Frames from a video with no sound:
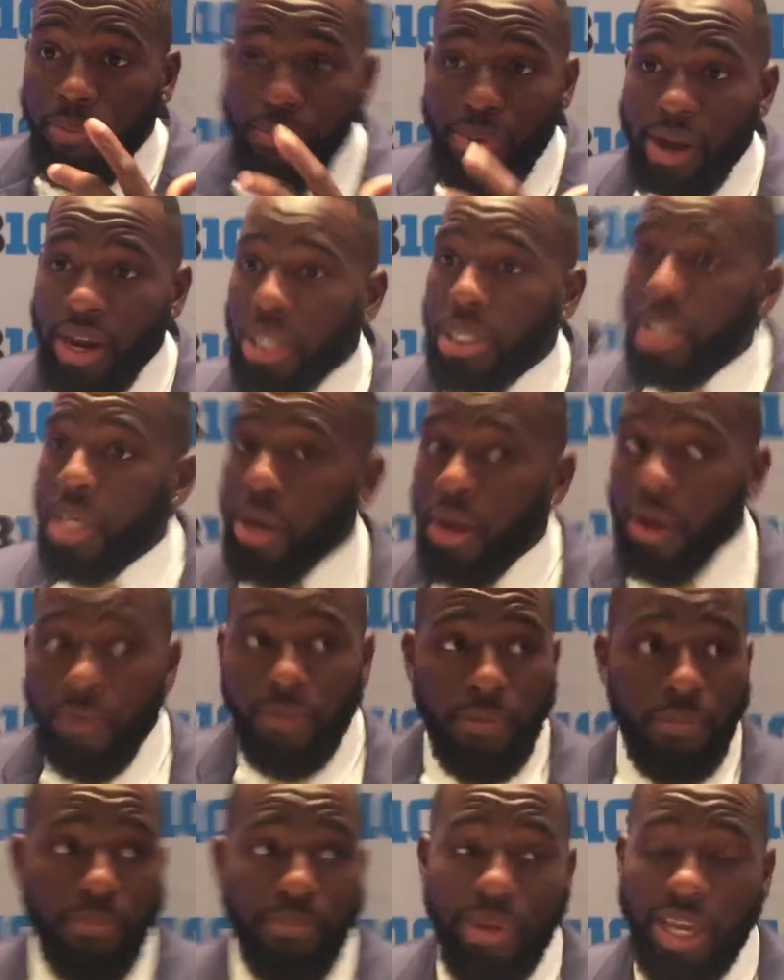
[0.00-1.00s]
Brandon Sheriff.
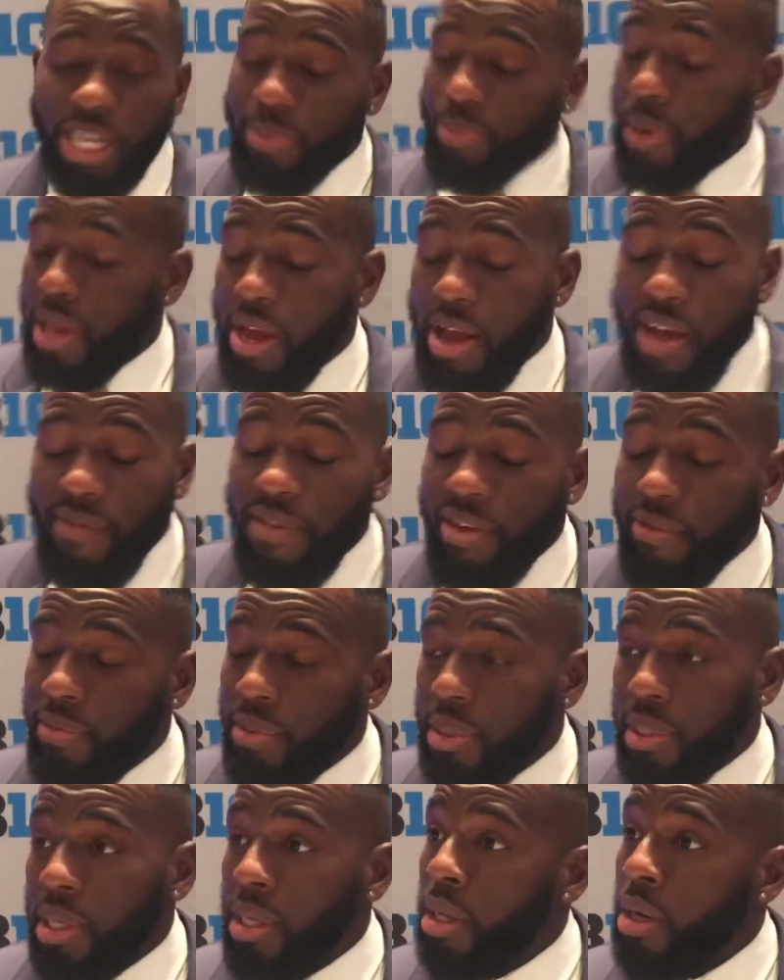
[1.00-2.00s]
Best player I've ever
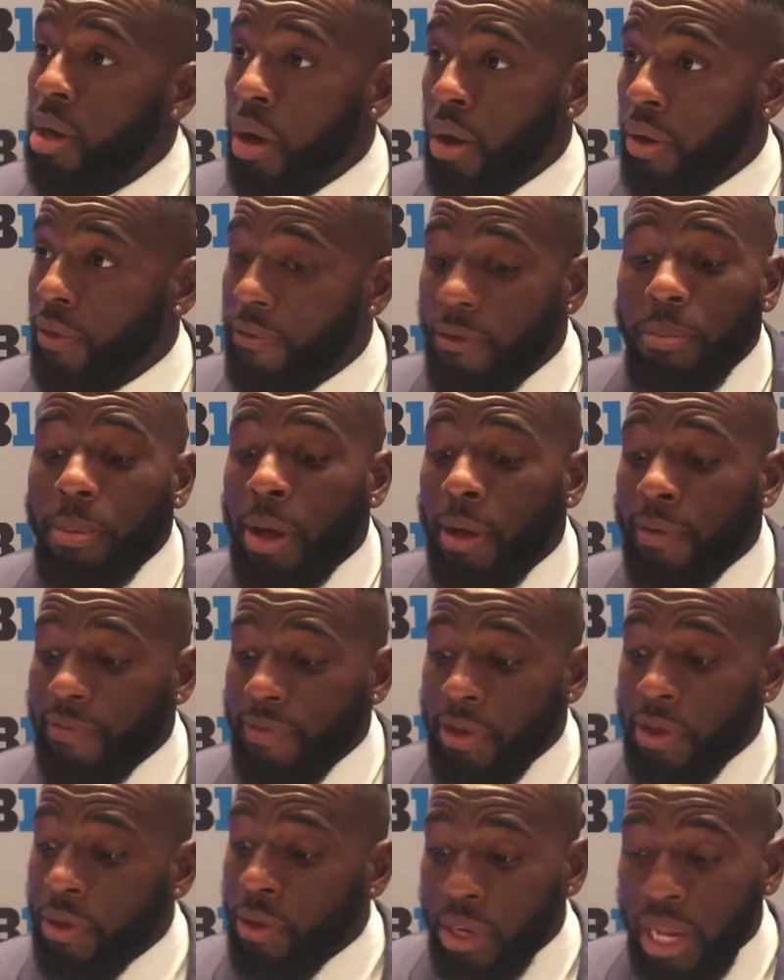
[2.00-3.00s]
seen on a football
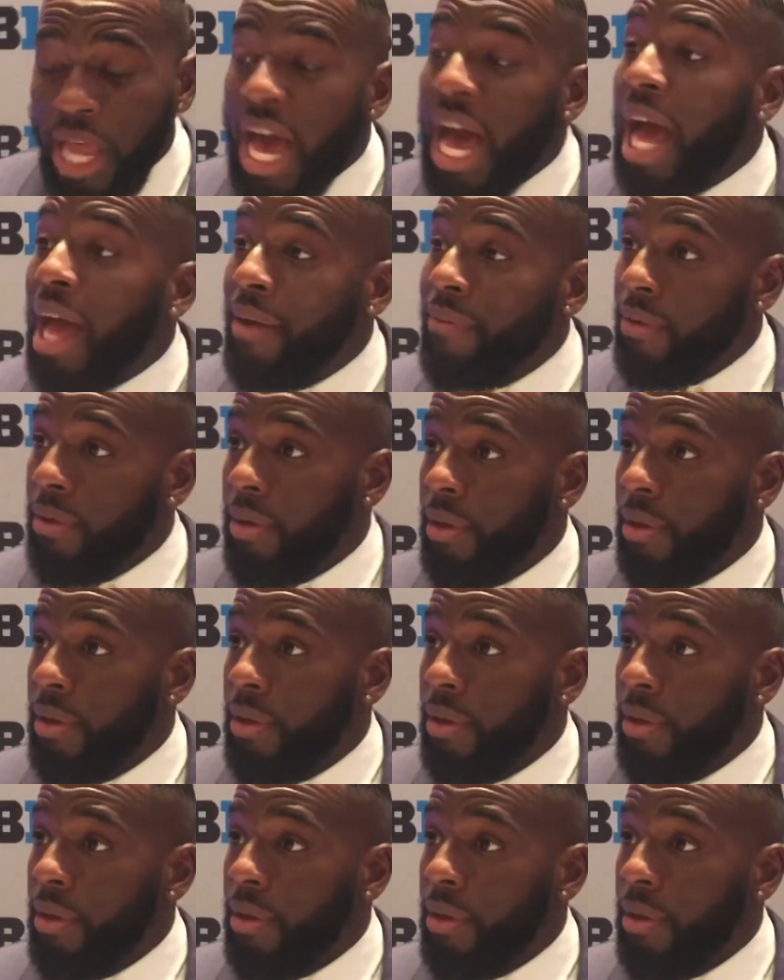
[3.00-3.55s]
field live.